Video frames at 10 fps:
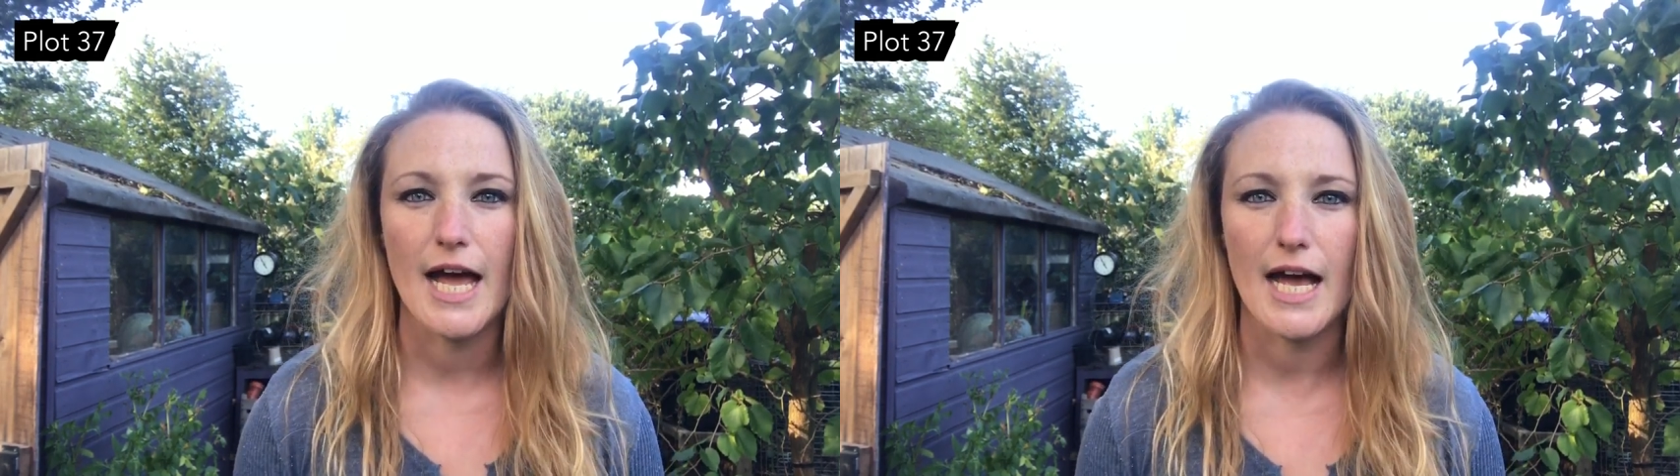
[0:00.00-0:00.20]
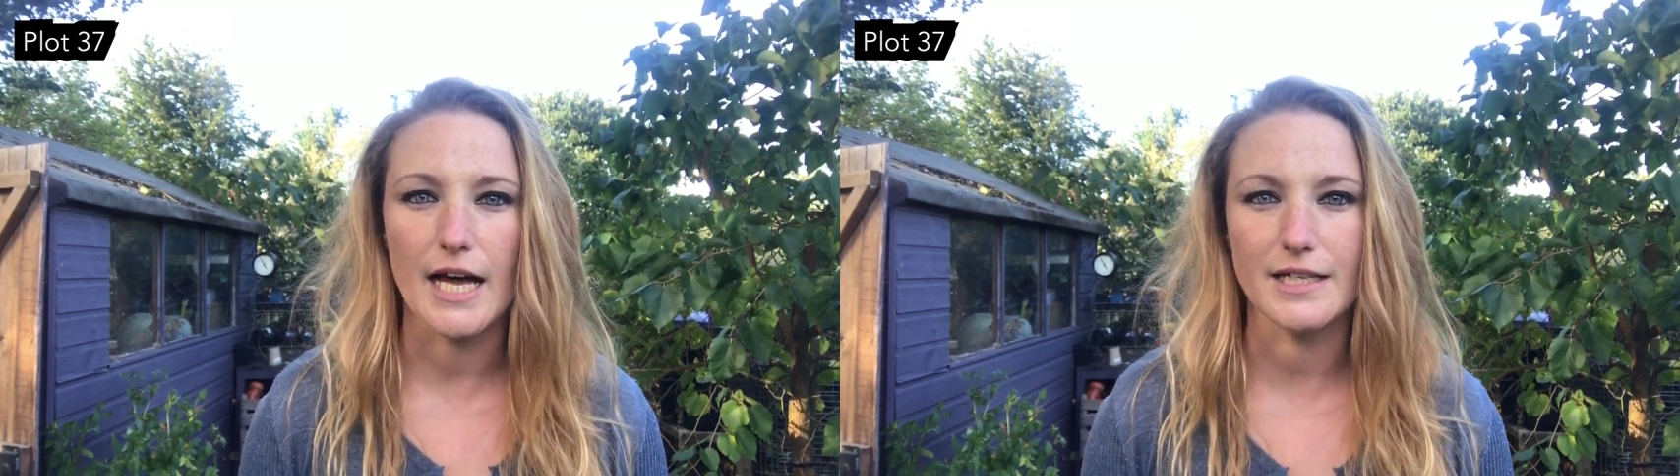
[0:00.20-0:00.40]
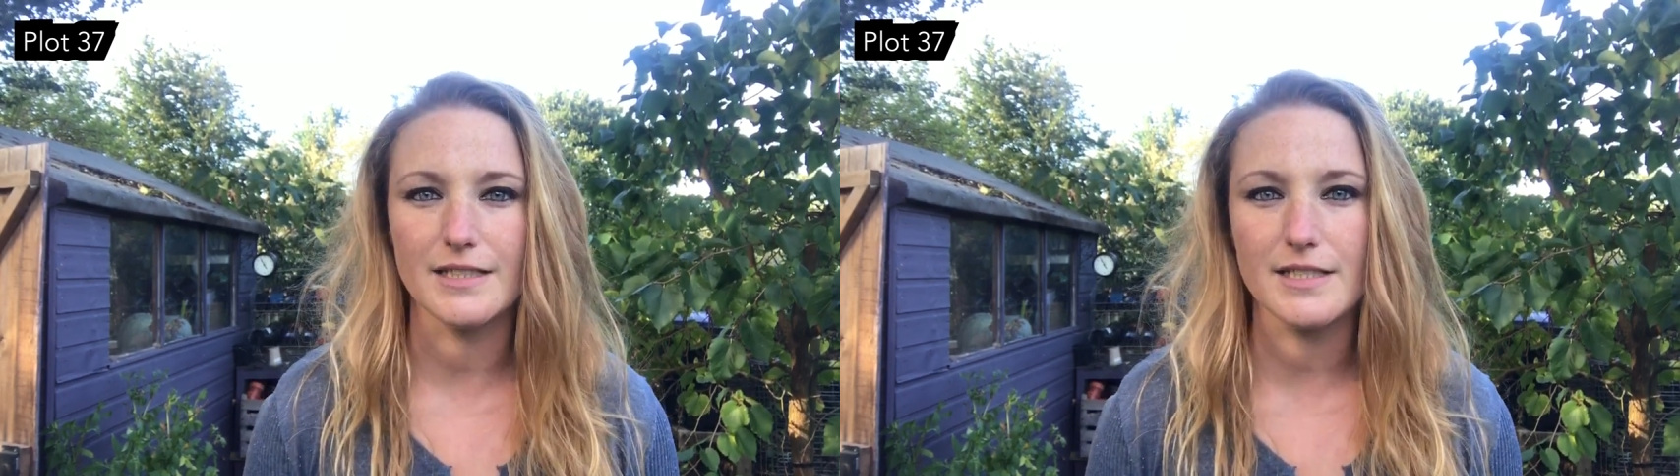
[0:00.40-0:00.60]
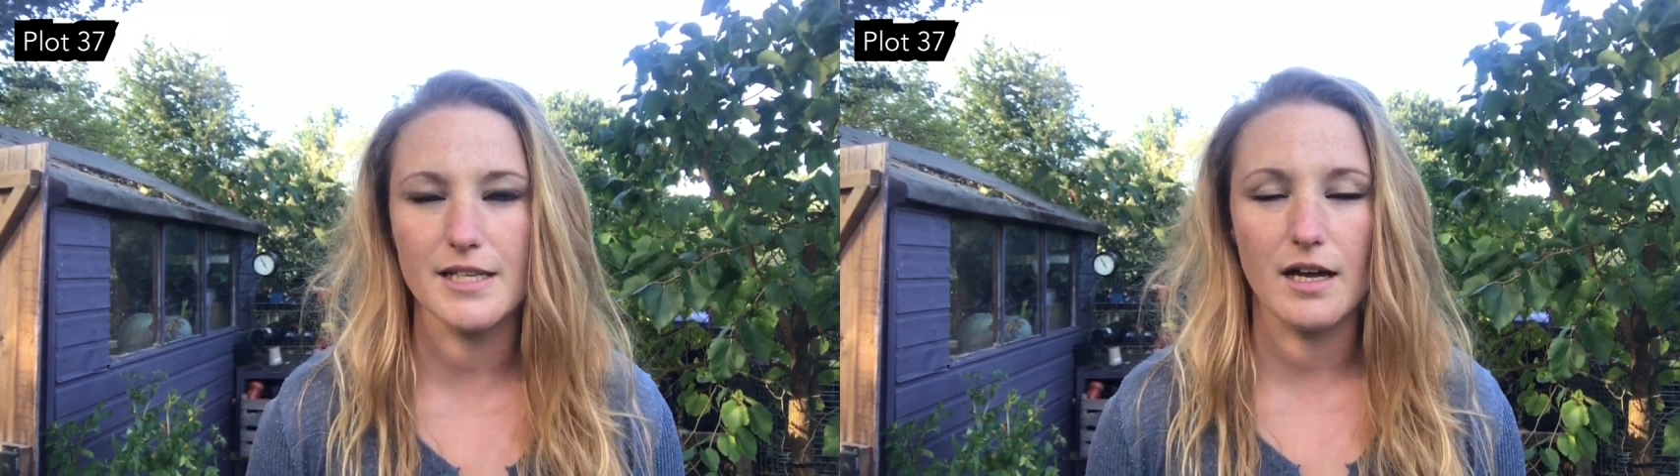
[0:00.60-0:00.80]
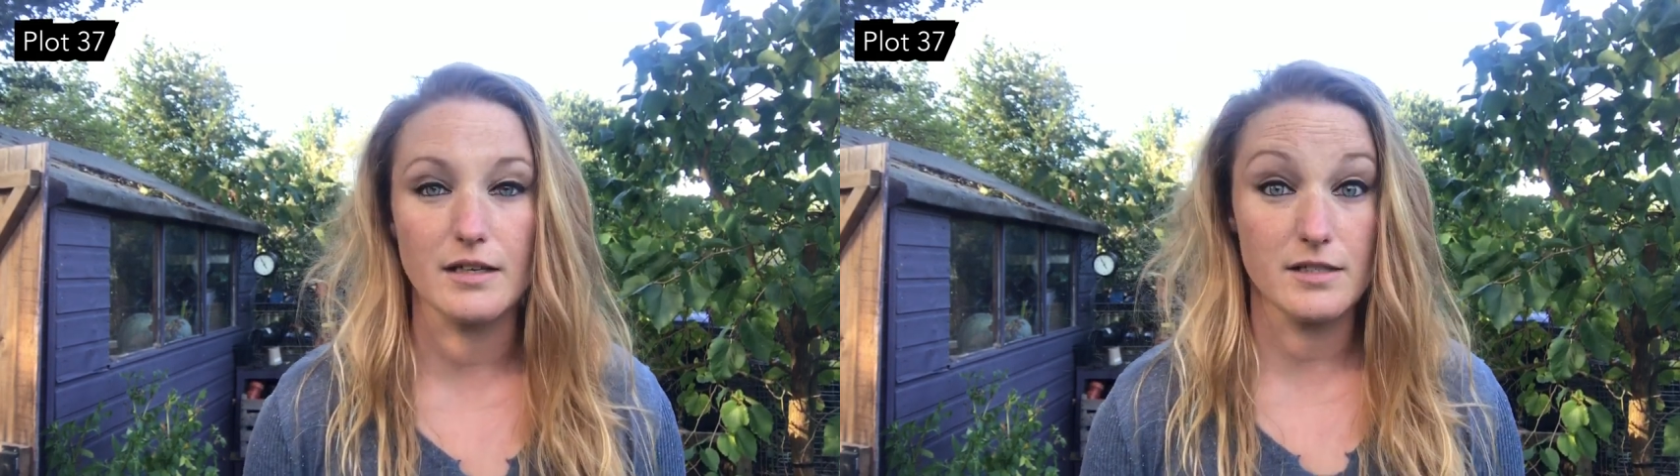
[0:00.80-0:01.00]
and
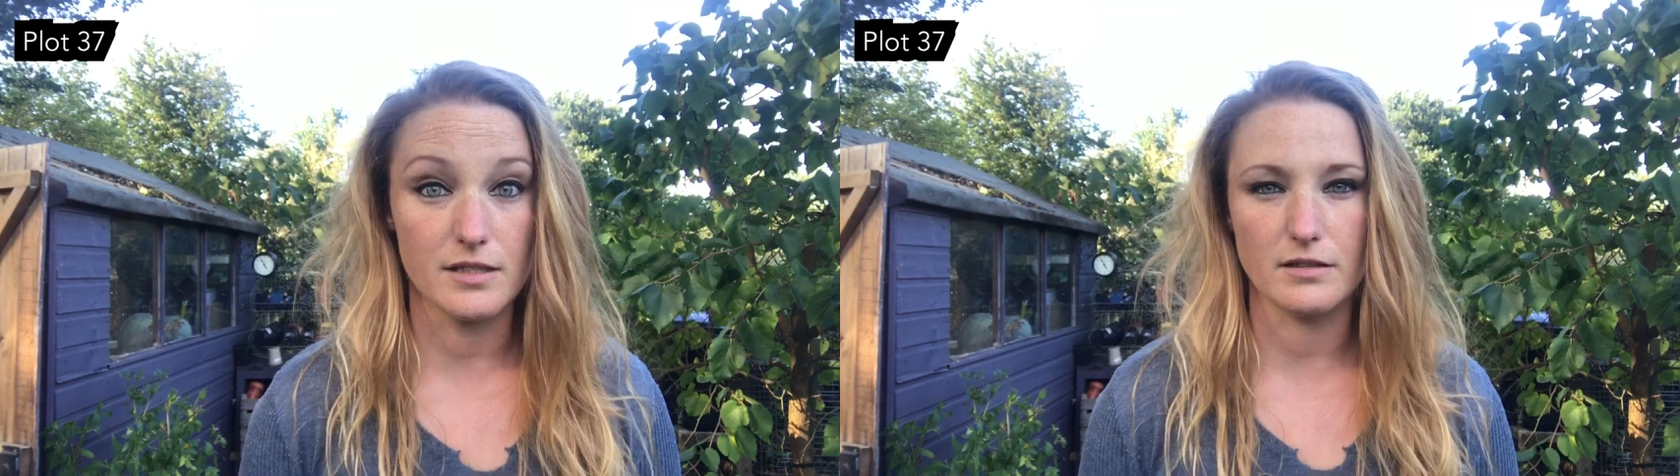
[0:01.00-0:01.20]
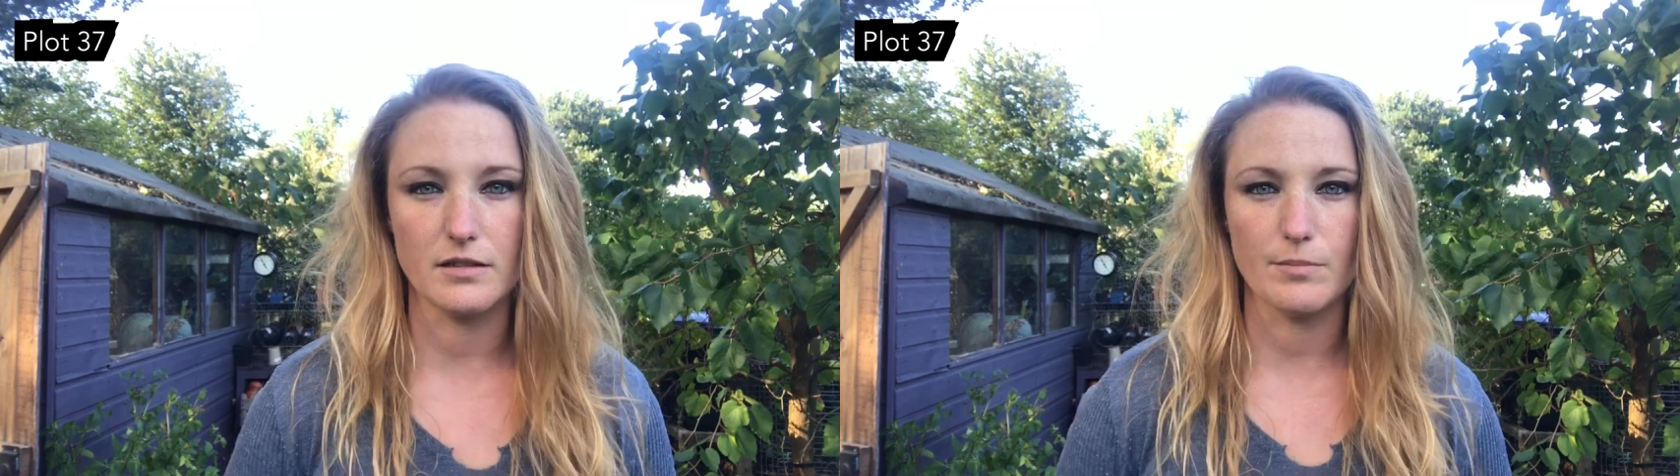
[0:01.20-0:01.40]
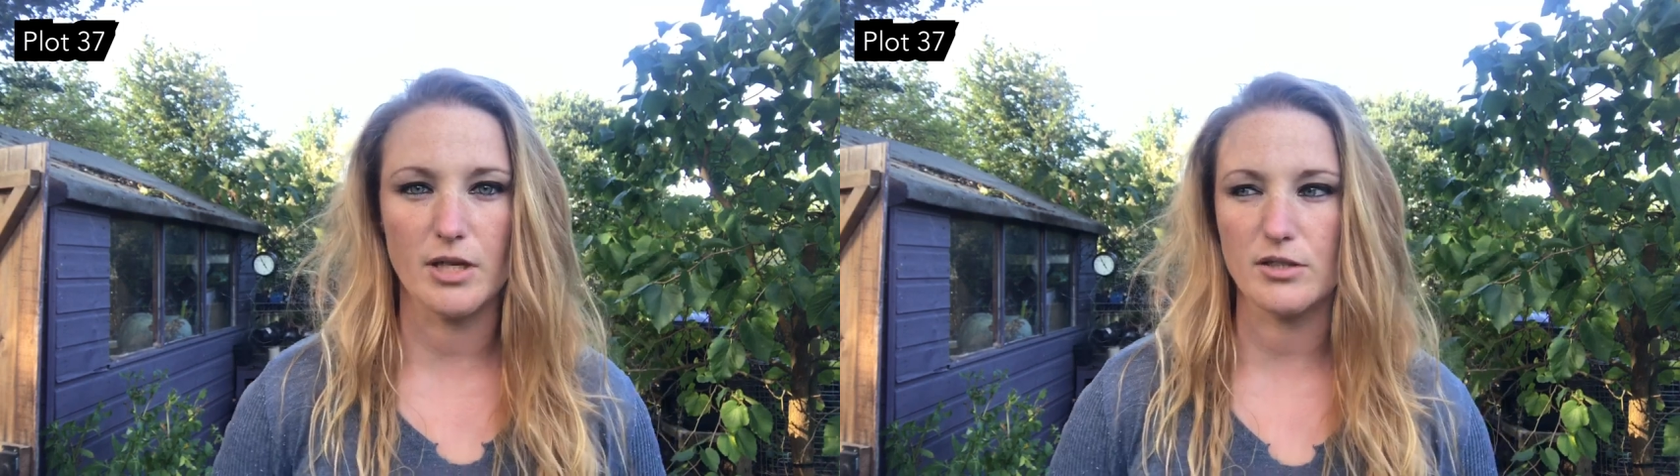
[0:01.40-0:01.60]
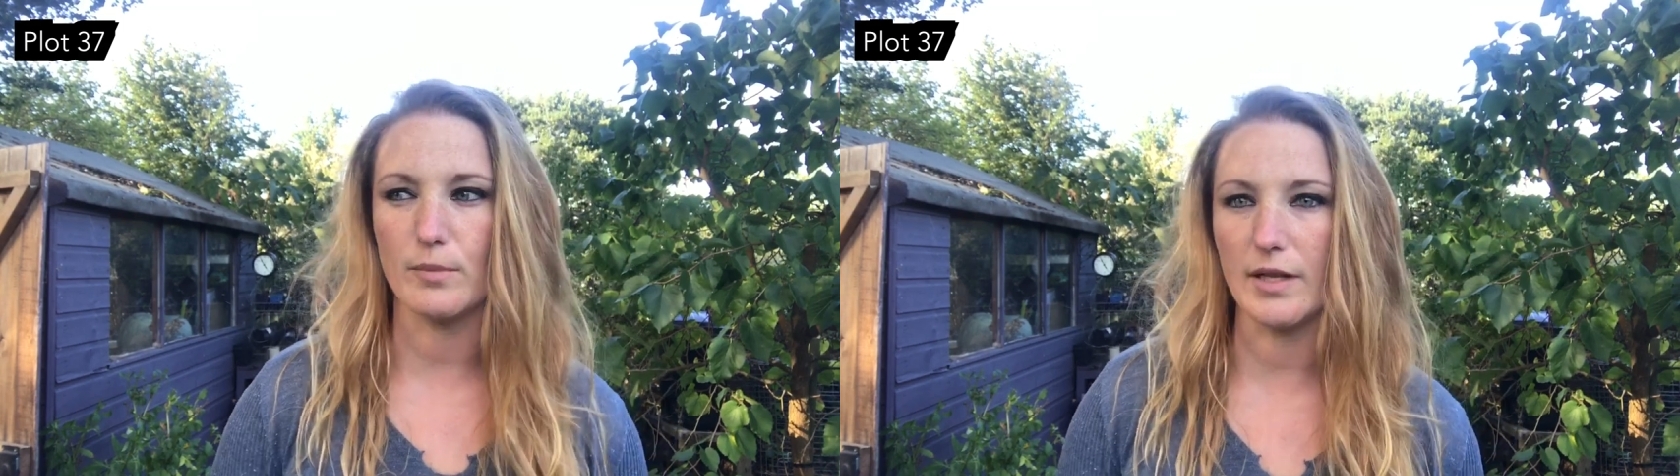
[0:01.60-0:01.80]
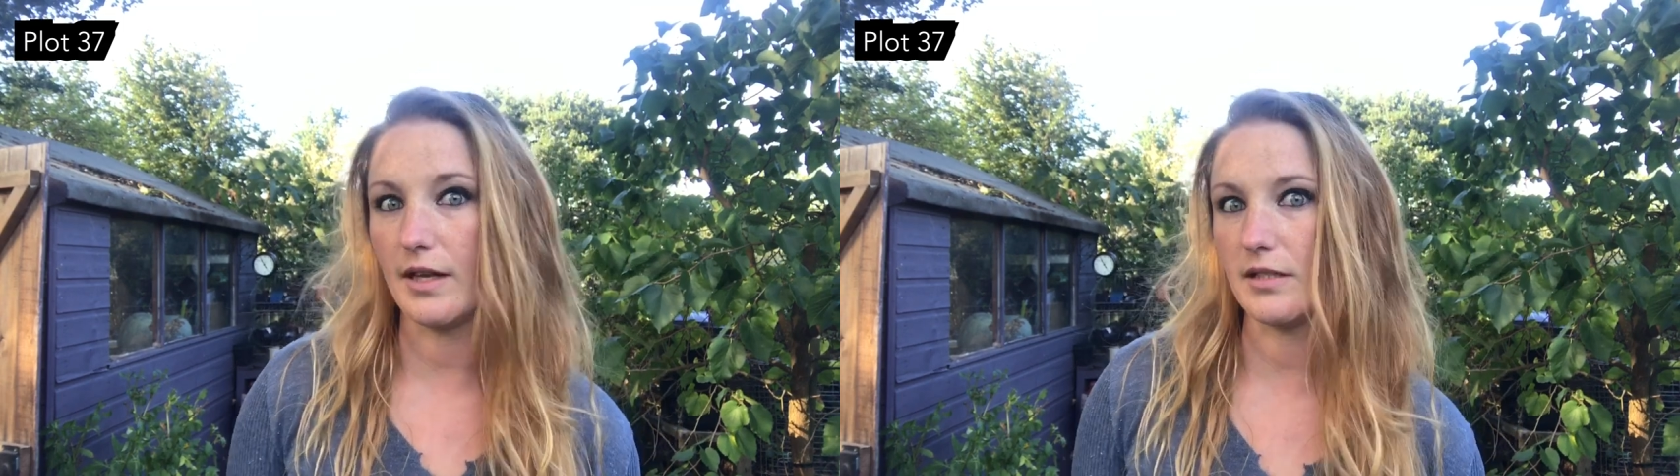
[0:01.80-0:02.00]
decided I might do a
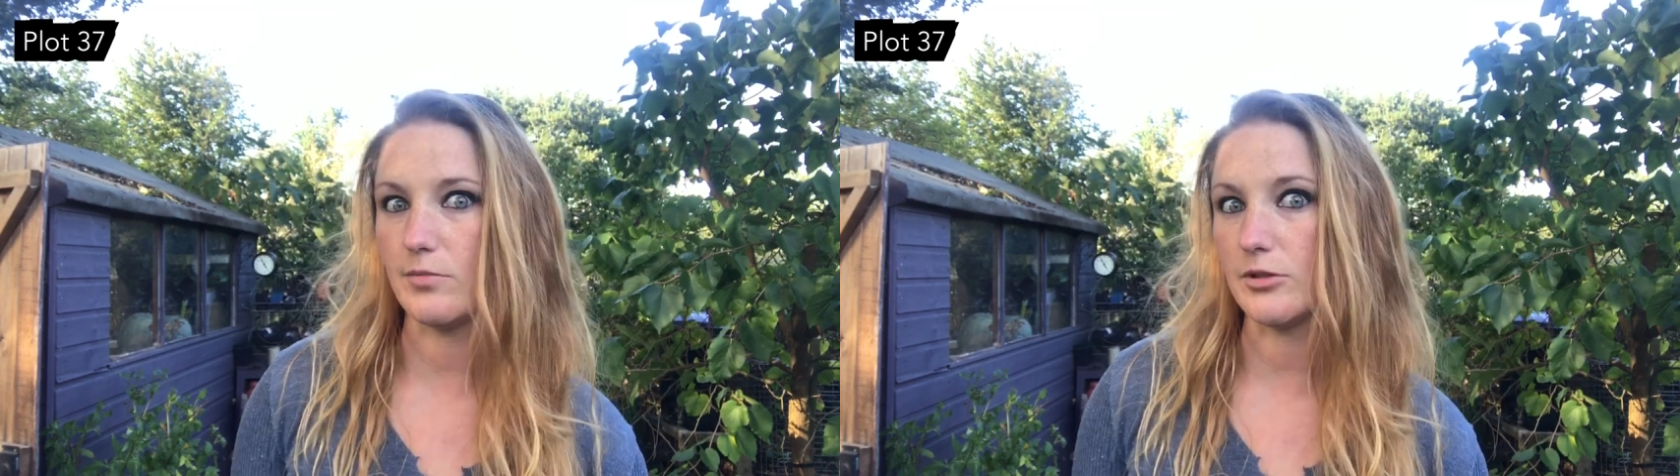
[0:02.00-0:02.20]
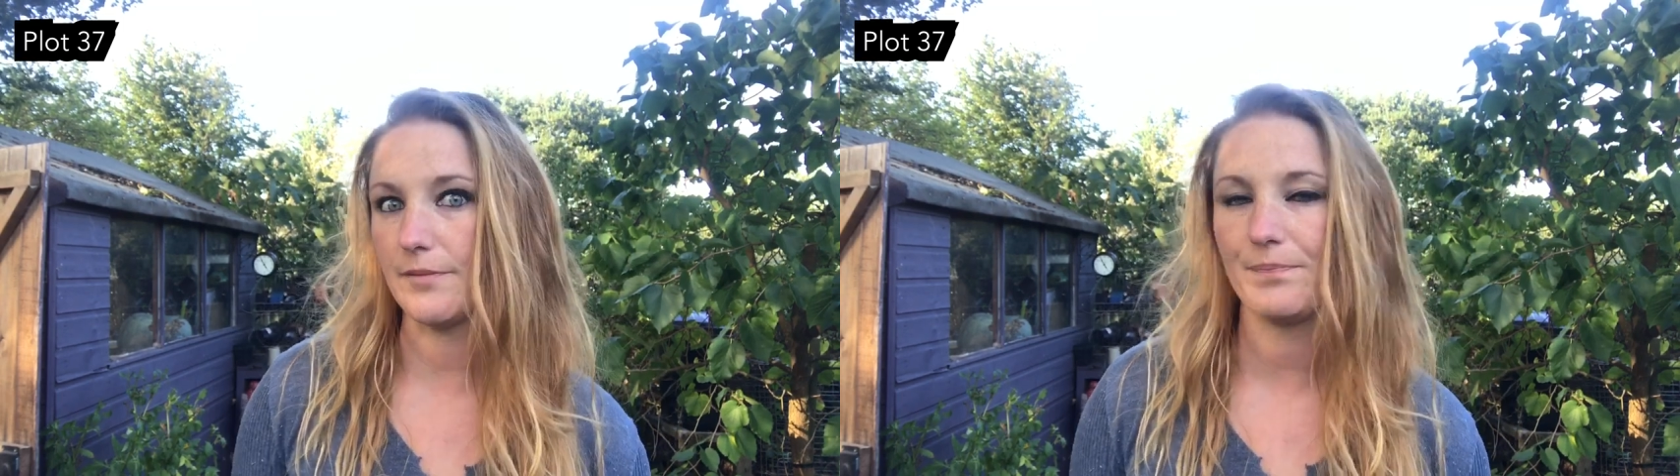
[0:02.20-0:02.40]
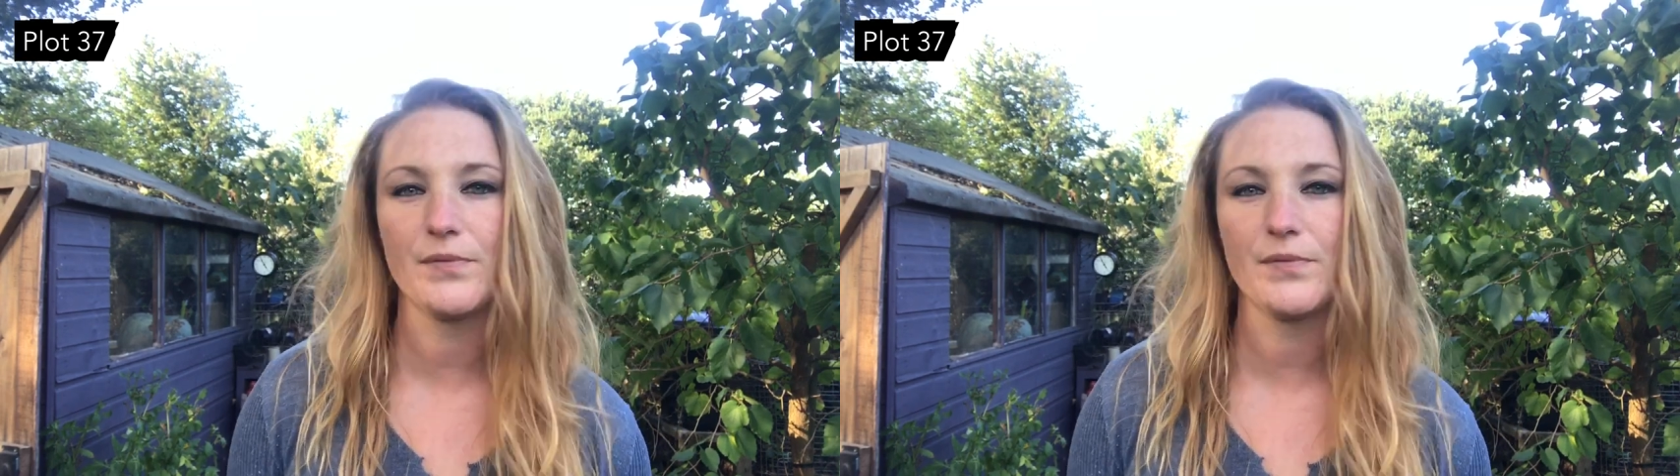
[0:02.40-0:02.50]
bit of that tomorrow.